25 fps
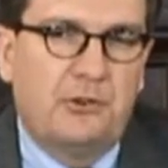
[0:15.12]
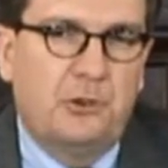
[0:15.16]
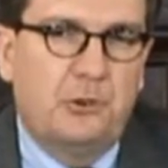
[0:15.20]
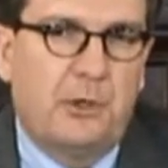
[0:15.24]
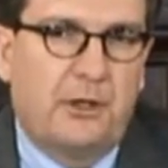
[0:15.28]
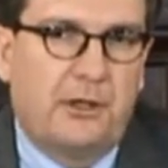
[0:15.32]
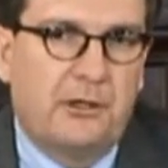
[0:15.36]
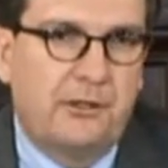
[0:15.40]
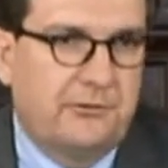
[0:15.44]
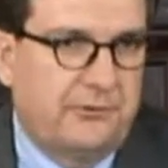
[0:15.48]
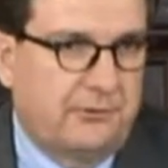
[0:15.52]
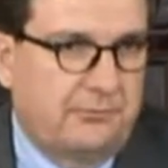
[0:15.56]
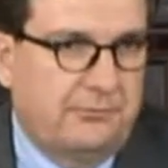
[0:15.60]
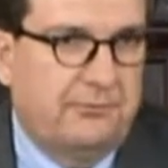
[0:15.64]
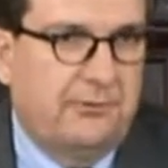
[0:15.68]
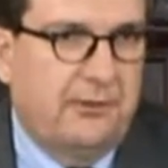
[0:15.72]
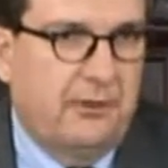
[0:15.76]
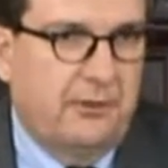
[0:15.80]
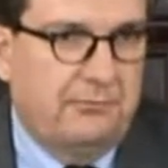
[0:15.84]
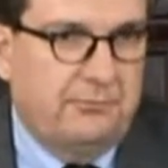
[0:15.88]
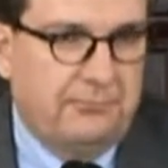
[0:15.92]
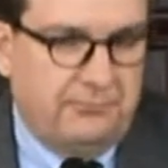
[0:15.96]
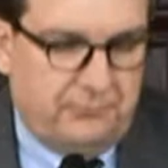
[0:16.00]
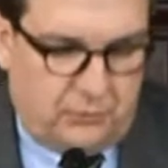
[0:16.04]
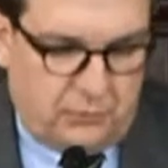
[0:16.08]
Two areas
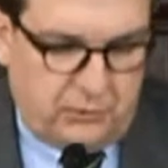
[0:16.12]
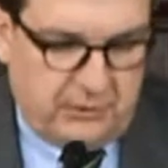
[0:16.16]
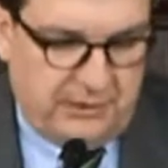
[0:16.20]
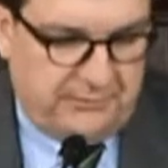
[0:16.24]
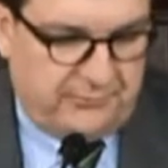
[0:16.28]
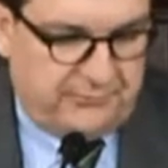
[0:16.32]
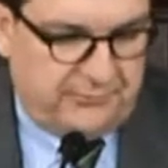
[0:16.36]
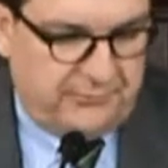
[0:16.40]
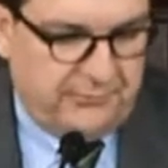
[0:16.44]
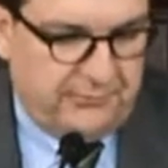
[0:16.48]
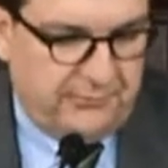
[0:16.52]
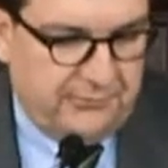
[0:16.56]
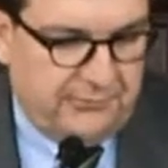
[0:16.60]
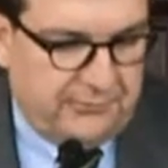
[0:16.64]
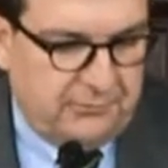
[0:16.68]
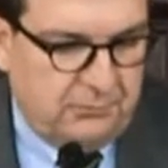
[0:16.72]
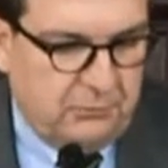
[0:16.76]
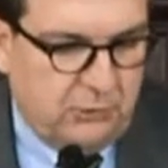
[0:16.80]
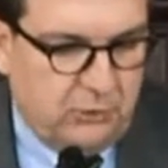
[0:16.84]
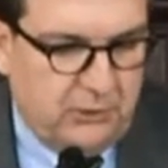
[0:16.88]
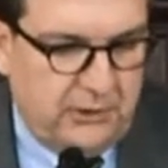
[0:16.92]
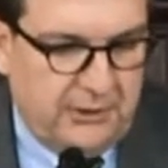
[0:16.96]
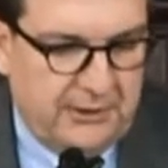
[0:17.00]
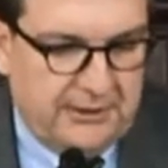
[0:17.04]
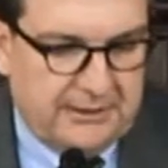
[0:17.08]
of question this
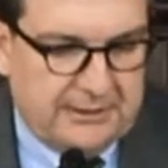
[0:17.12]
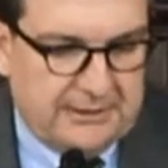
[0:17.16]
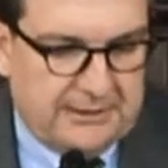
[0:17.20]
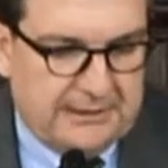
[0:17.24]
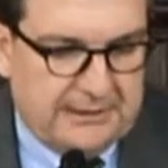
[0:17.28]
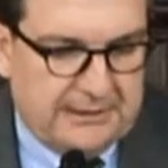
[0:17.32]
morning.